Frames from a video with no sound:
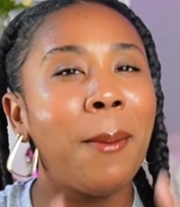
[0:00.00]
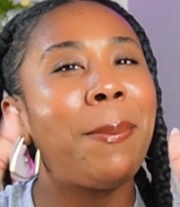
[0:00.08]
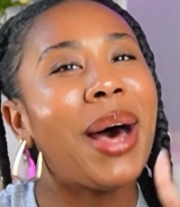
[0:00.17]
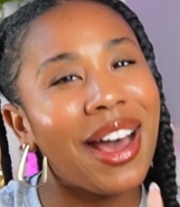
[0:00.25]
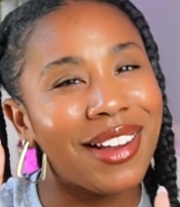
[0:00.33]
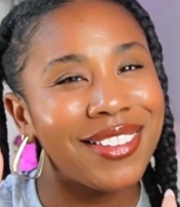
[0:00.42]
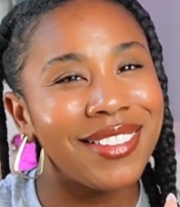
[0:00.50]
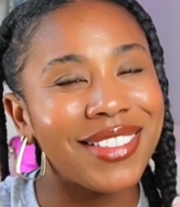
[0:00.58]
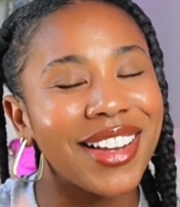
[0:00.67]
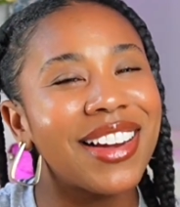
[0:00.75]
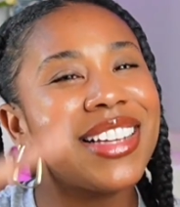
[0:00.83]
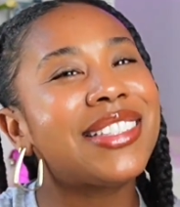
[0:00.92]
But
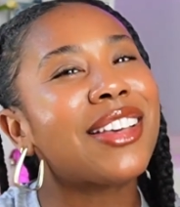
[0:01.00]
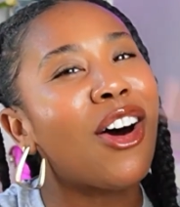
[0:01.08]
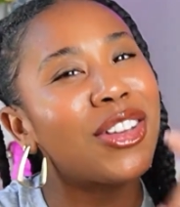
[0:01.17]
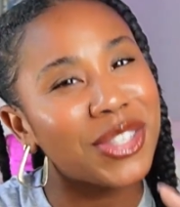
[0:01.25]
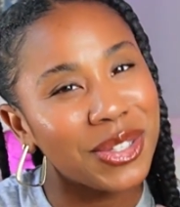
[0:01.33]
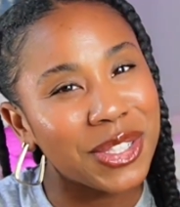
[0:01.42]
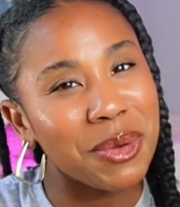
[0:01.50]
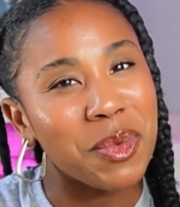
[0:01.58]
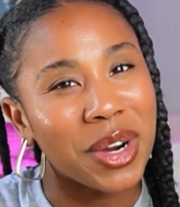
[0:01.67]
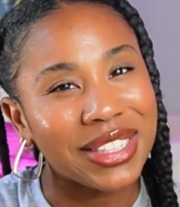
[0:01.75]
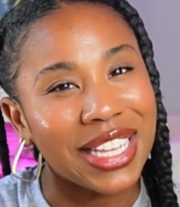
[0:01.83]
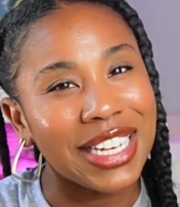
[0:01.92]
there is also some
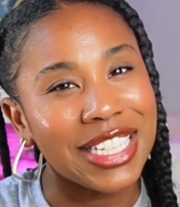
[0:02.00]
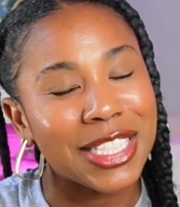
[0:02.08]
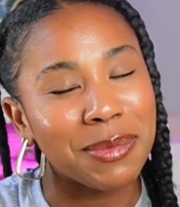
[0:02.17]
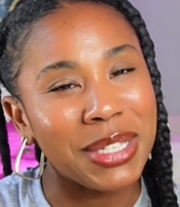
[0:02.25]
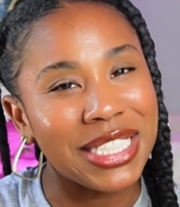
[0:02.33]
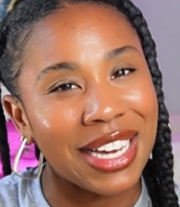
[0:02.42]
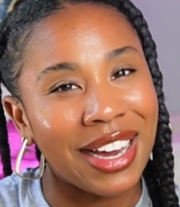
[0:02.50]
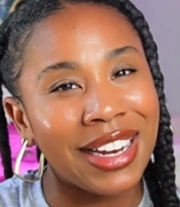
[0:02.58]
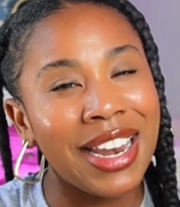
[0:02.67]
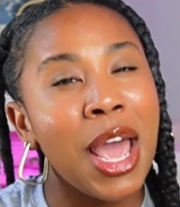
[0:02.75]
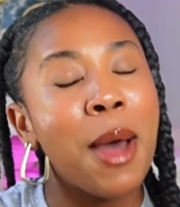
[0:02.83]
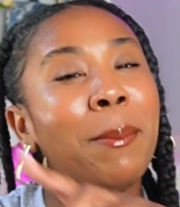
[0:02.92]
work that needs to be
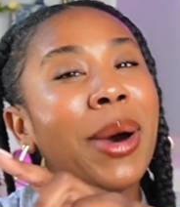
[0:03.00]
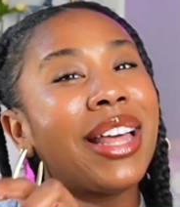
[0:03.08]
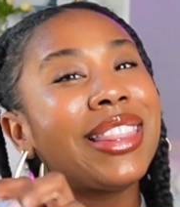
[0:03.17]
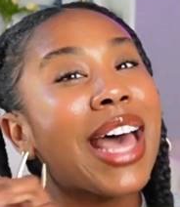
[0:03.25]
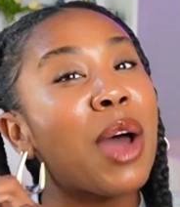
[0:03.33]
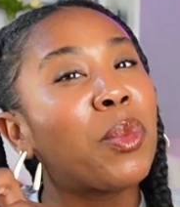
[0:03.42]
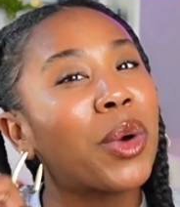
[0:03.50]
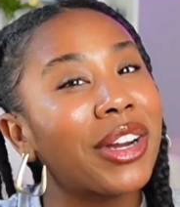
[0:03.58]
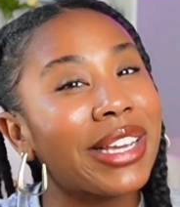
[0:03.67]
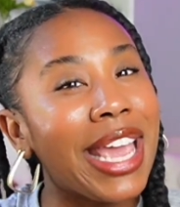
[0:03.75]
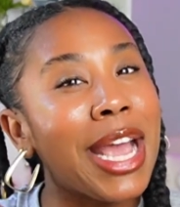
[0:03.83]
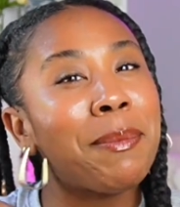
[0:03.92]
done, but that
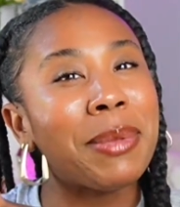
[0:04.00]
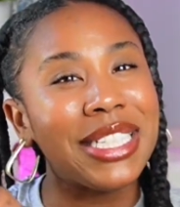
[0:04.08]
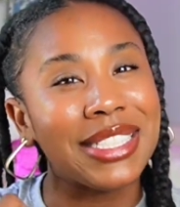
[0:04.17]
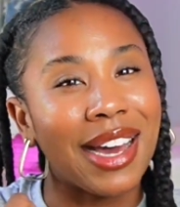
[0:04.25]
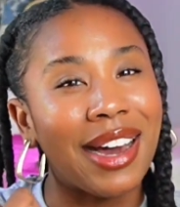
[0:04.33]
work can't be done